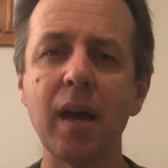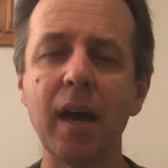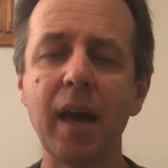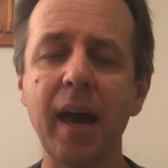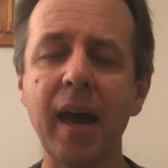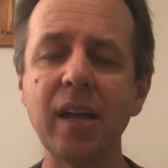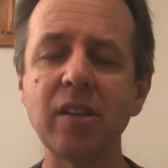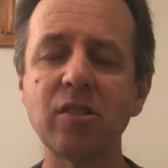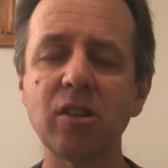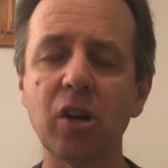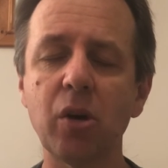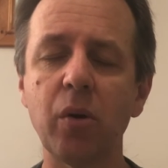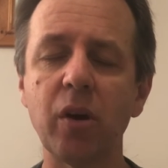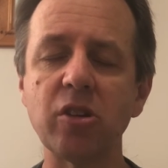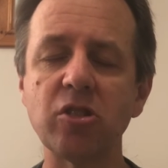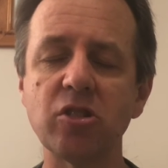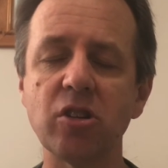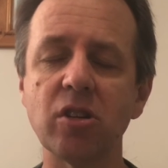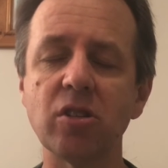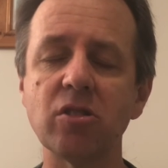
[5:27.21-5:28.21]
answer
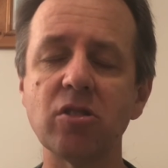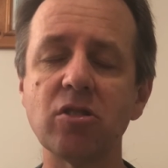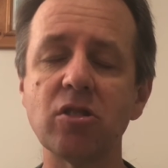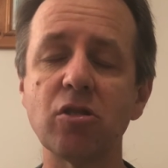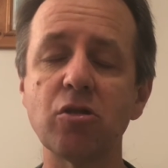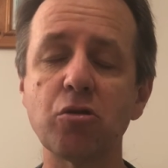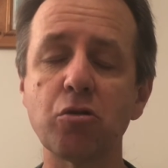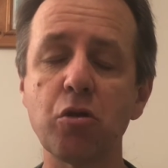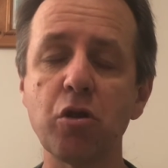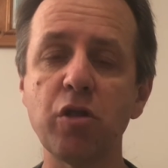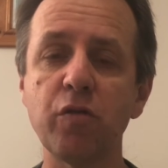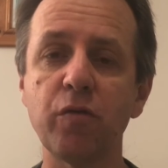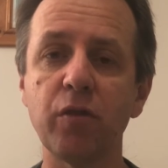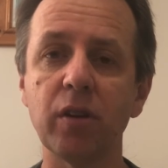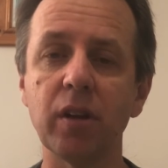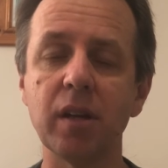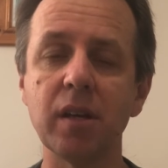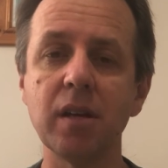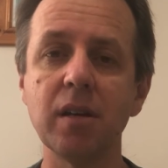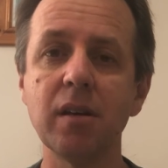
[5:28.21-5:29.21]
questions
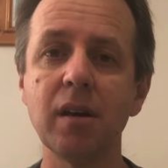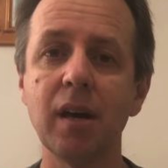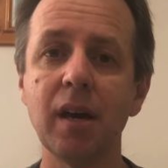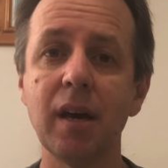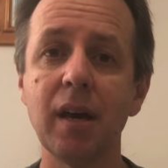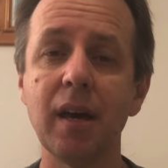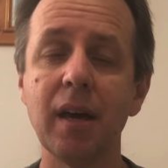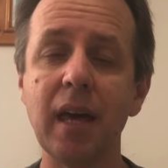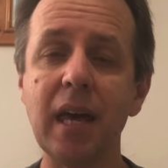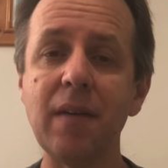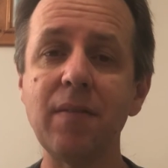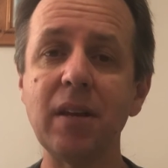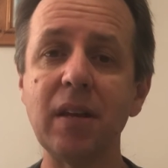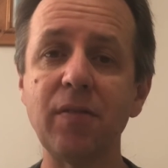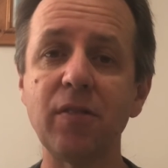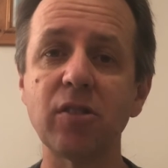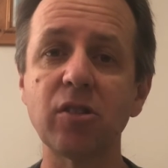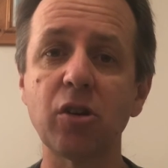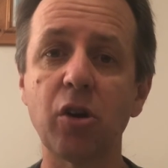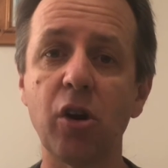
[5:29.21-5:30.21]
truthfully, even
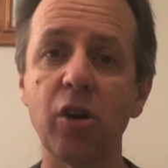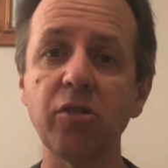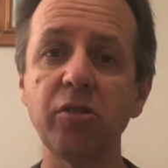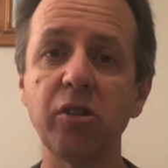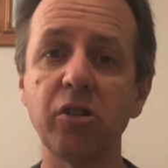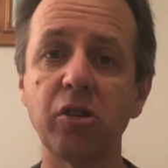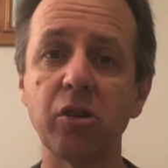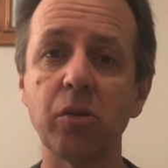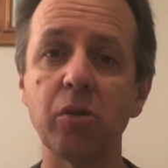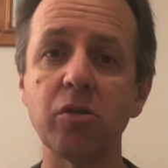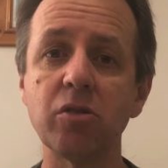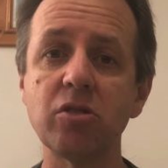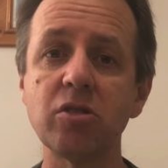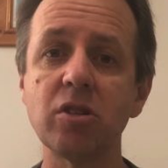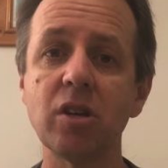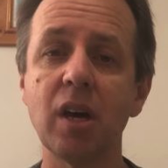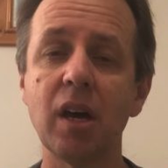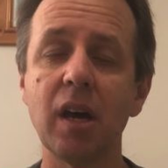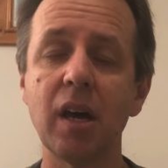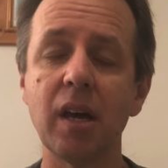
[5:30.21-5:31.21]
if it's costly to us,